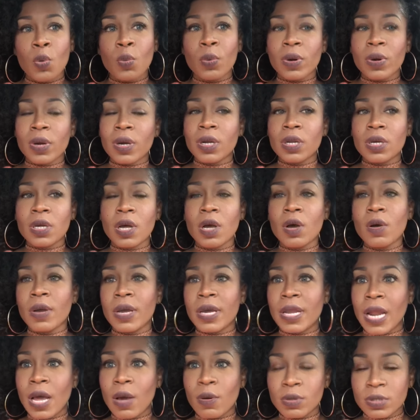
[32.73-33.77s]
We're gonna go,
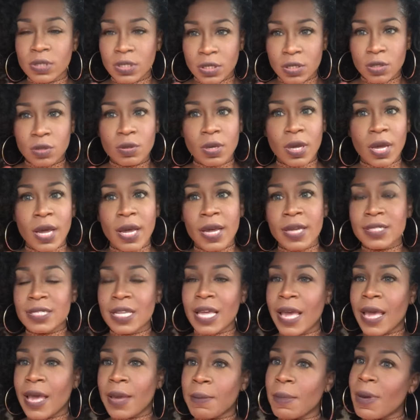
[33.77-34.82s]
and I will see you guys
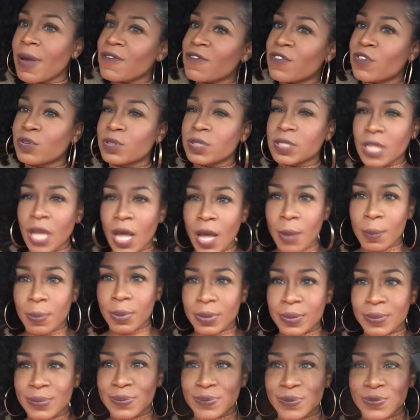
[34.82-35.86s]
at my first stop.
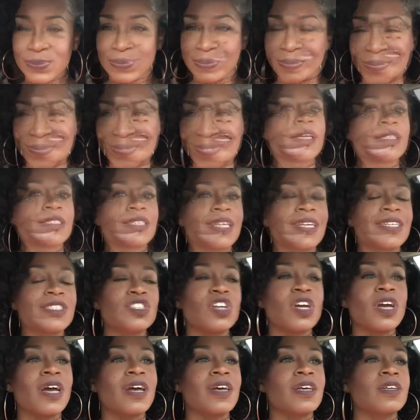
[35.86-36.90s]
Oh yeah, guys, I
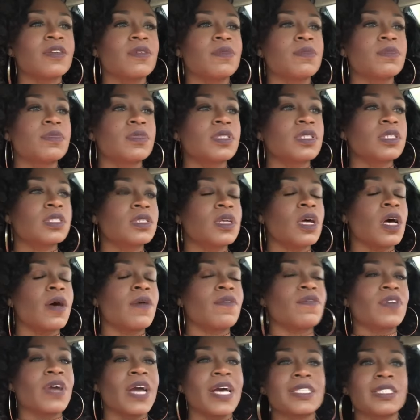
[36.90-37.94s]

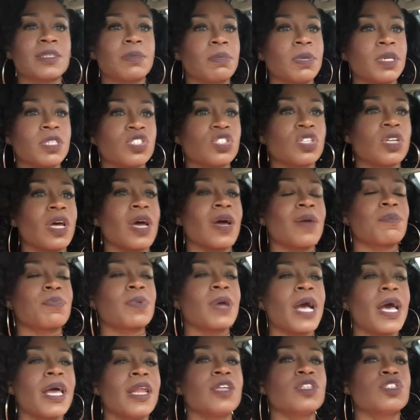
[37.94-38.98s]
forgot to mention, I'm
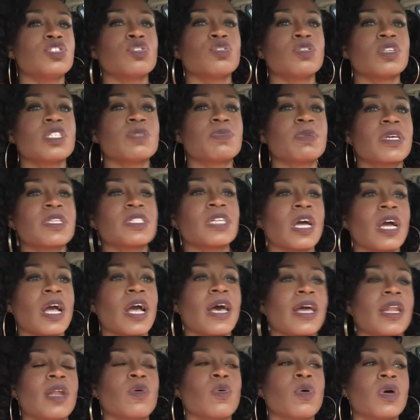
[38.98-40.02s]
kind of doing this because I
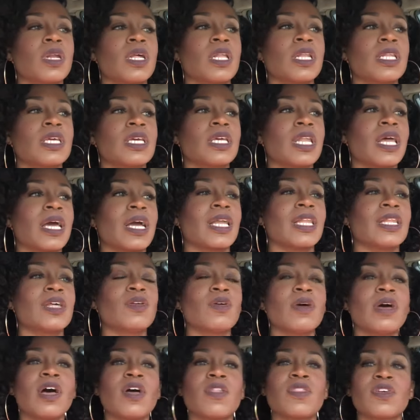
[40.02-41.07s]
kind of want to lead like a
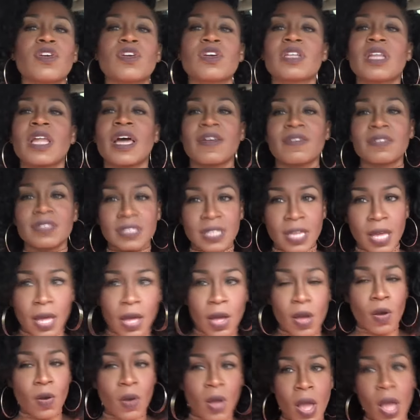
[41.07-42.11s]
little healthier
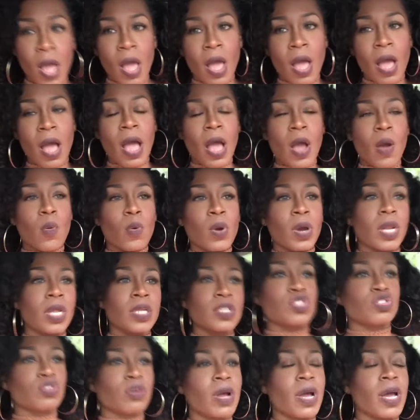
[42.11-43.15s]
lifestyle. I
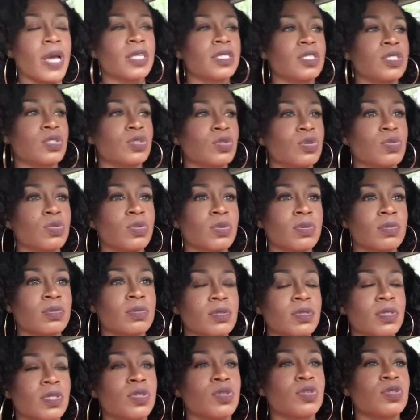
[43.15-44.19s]
want to try to
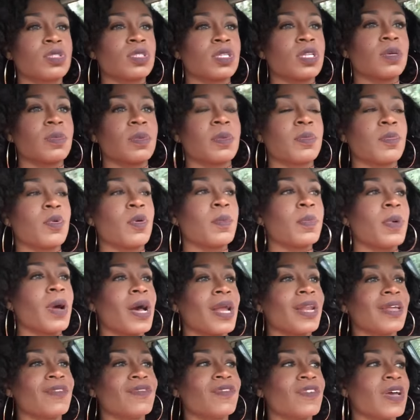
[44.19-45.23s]
lose a little bit more
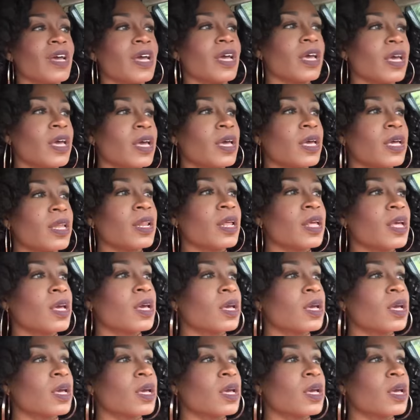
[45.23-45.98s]
body fat.